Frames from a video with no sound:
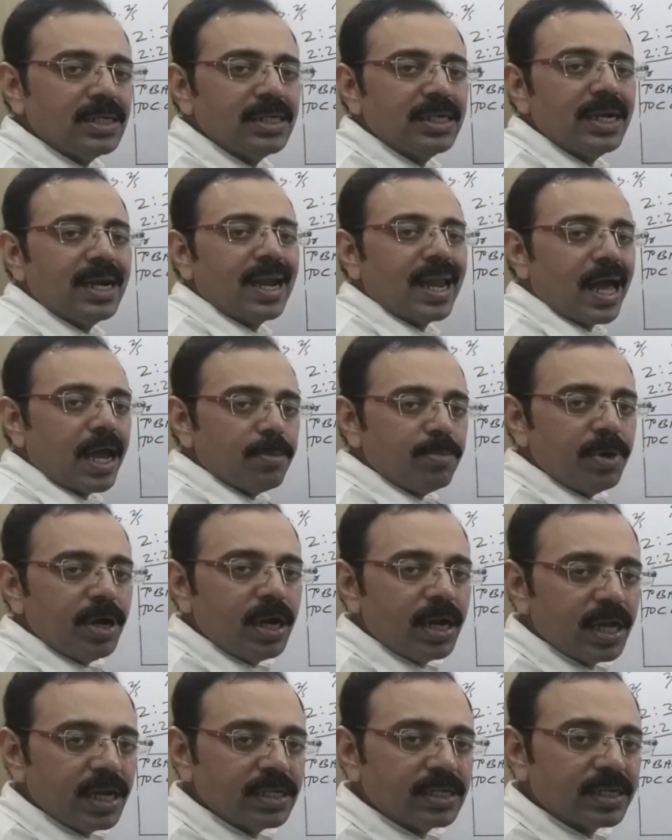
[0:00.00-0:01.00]
sheet
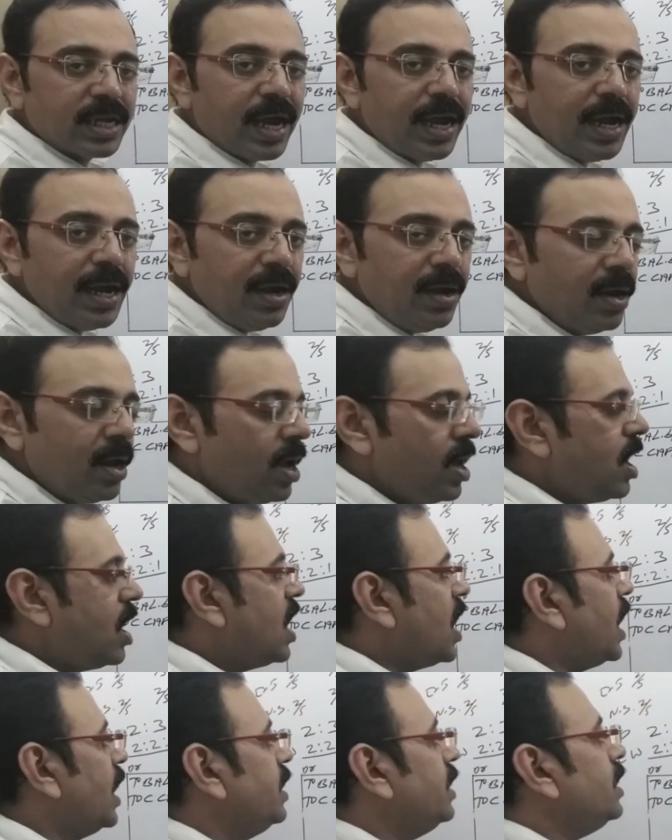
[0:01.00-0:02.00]
liability side,
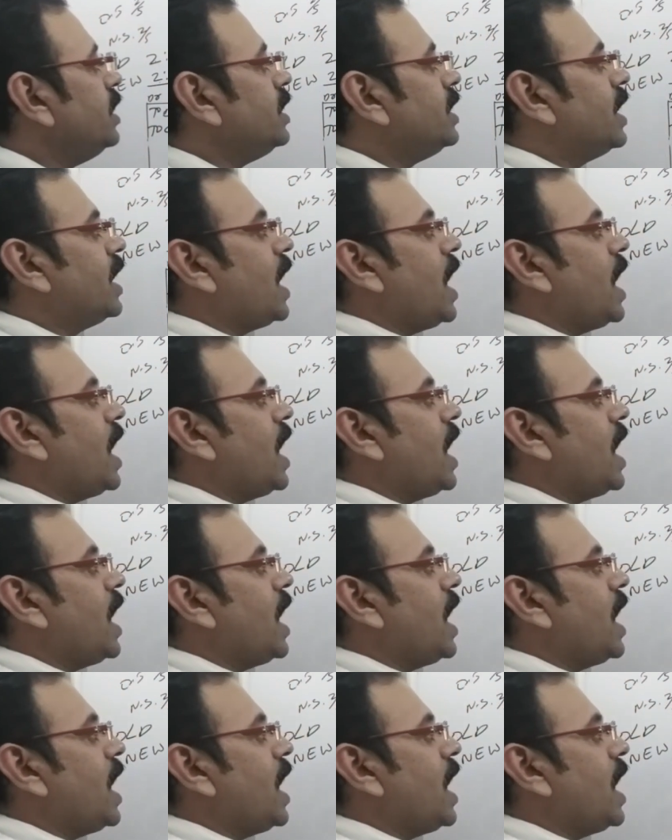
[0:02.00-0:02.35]
under